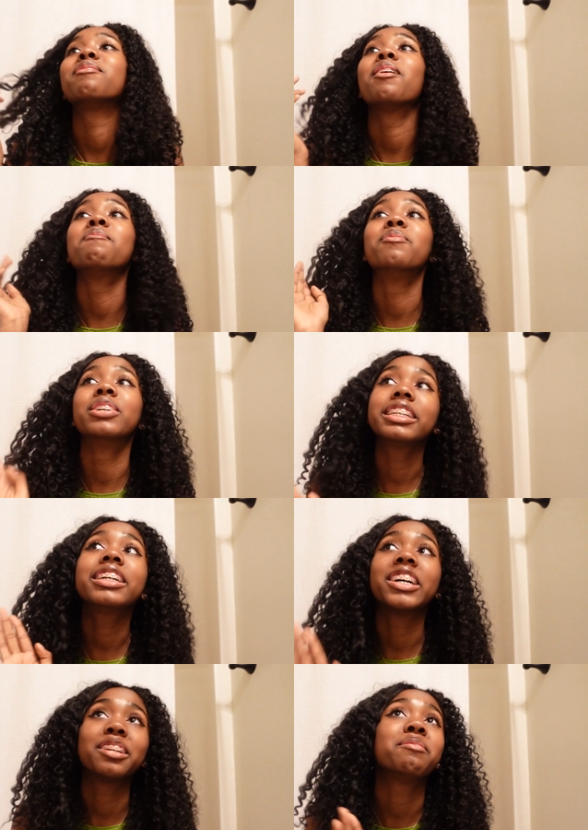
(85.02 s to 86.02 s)
I'm really
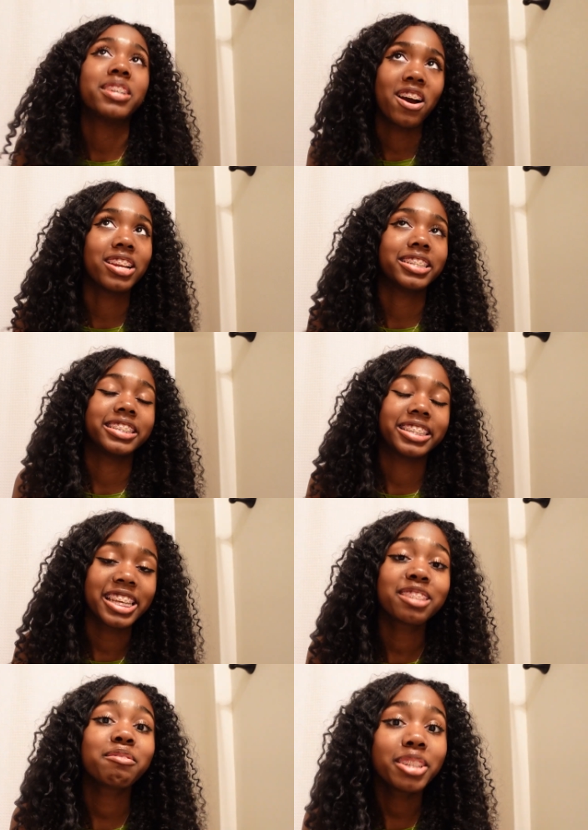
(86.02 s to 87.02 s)
gonna be honest.
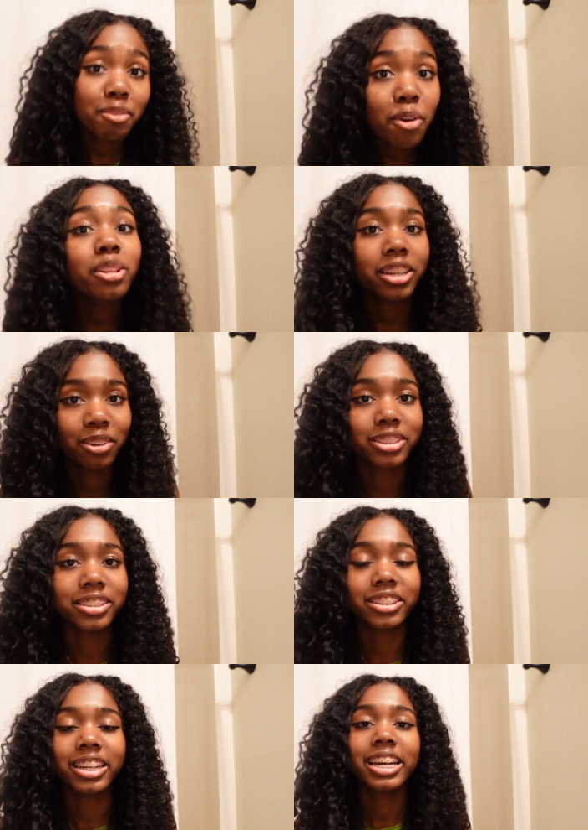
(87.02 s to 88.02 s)
It's been a roller
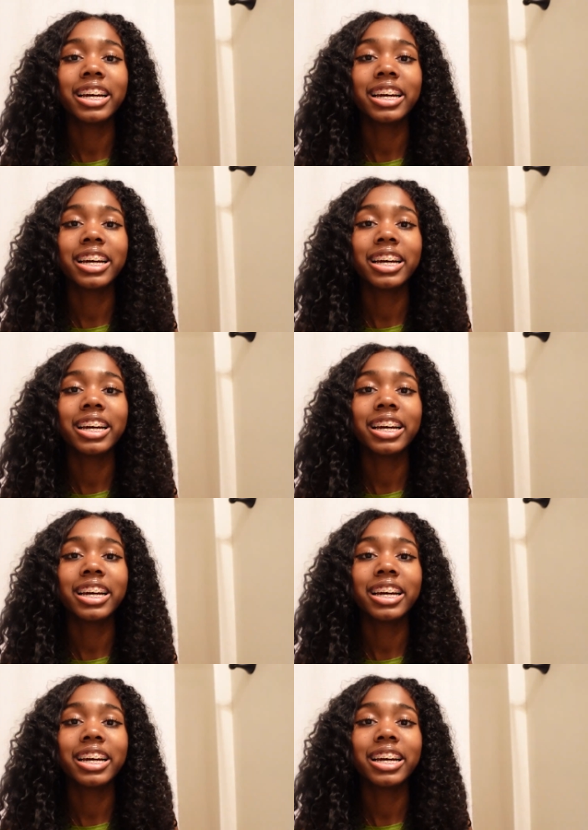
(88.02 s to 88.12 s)
coaster.